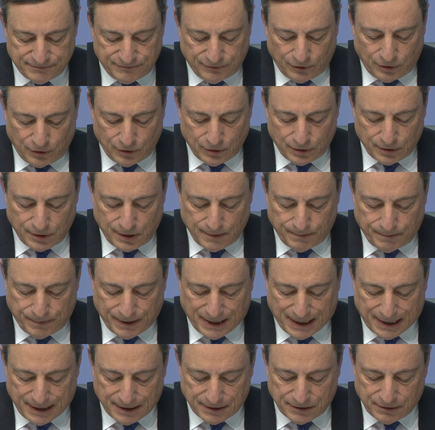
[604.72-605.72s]
followed the
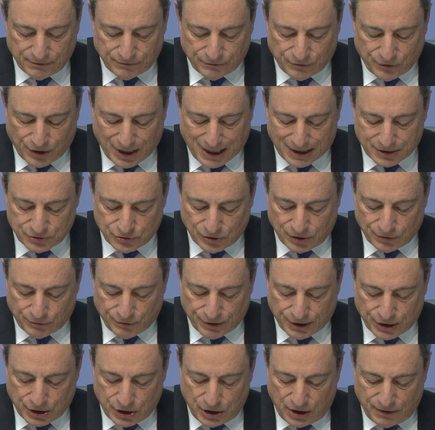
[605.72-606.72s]
path of gradual
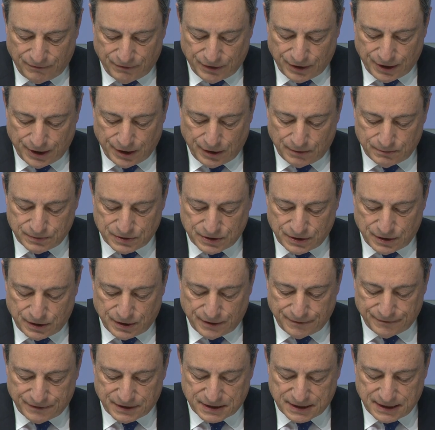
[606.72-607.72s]
recovery
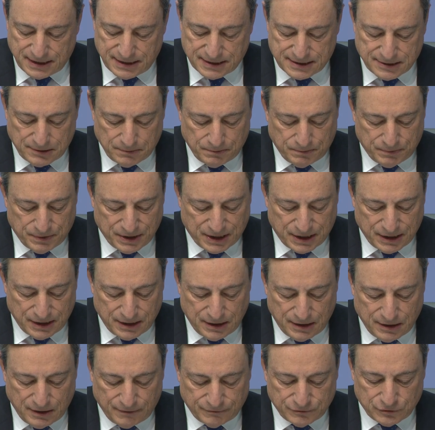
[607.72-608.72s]
observed since the
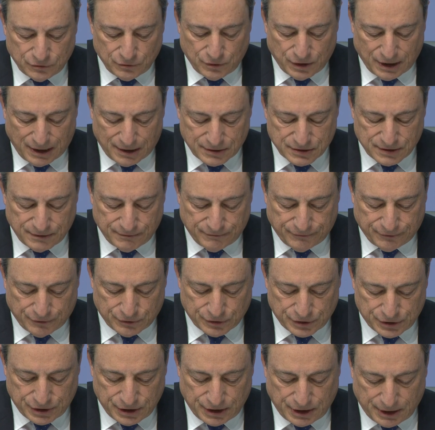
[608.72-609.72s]
beginning of
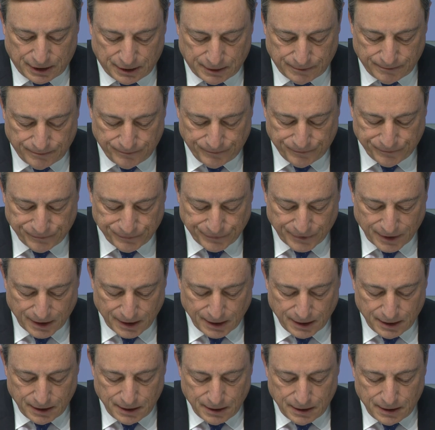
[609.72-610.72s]
2014.
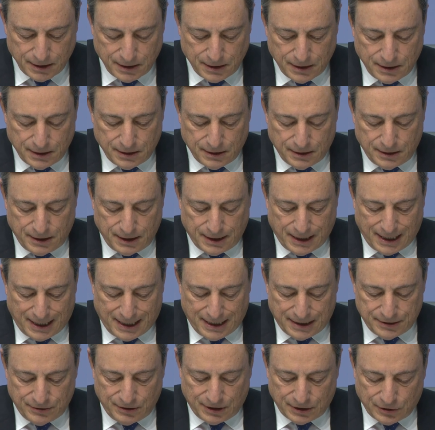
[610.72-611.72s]
The
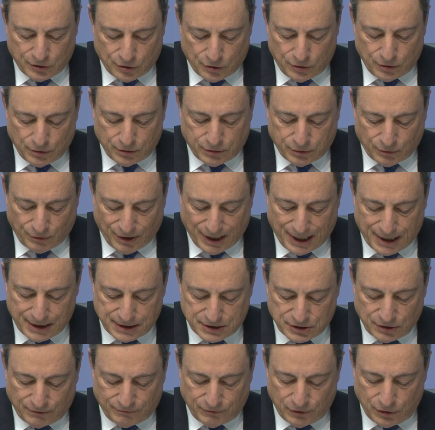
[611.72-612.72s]
annual growth
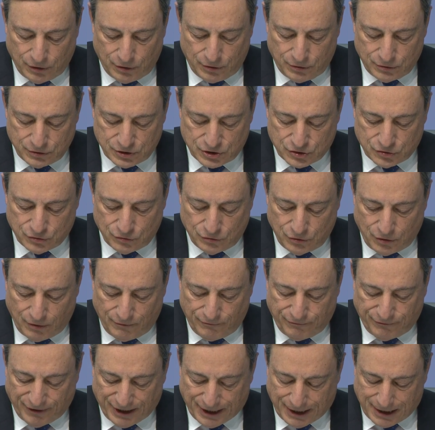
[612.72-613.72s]
rate of loans to
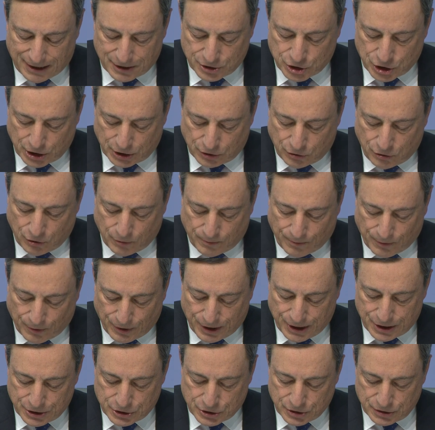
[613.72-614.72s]
non-financial
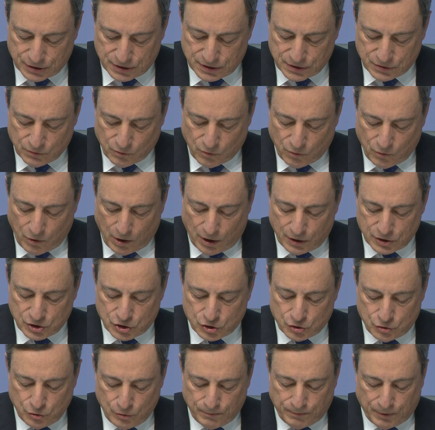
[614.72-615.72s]
corporations
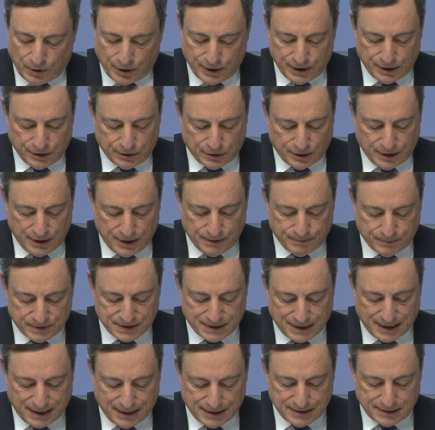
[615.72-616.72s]
was
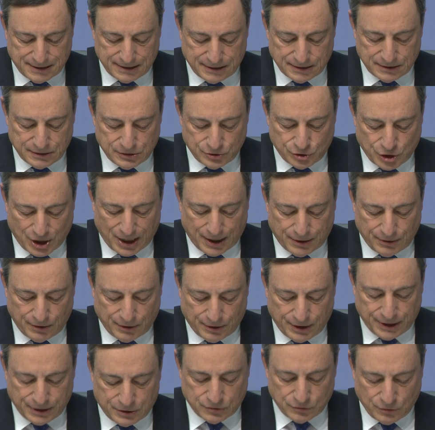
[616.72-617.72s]
2.3% in
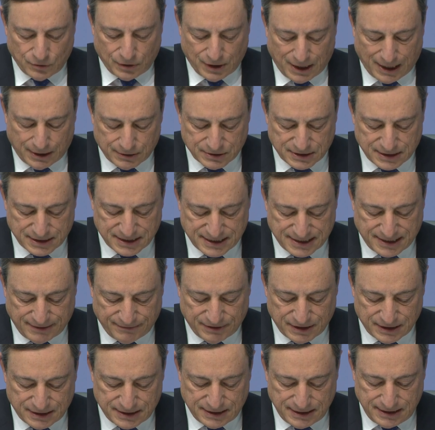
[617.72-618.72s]
January
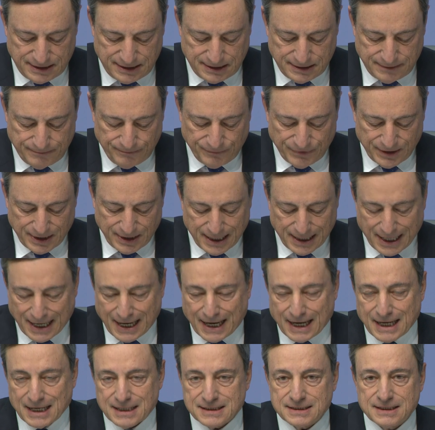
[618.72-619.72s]
2017,
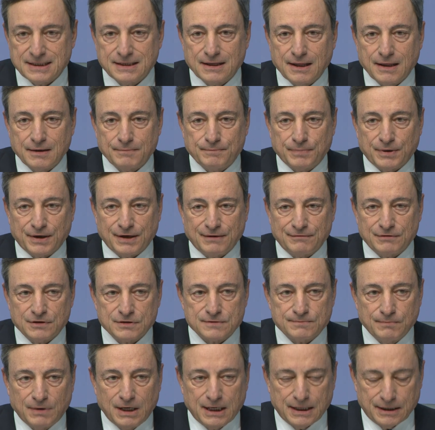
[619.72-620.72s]
as in the
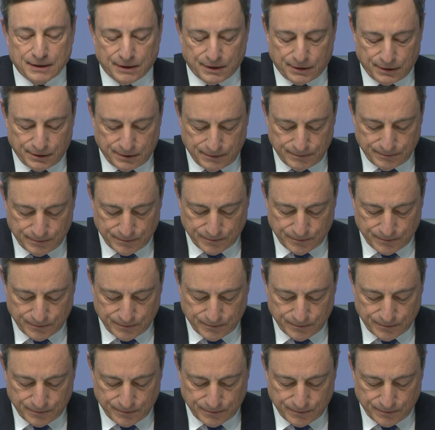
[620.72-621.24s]
previous month.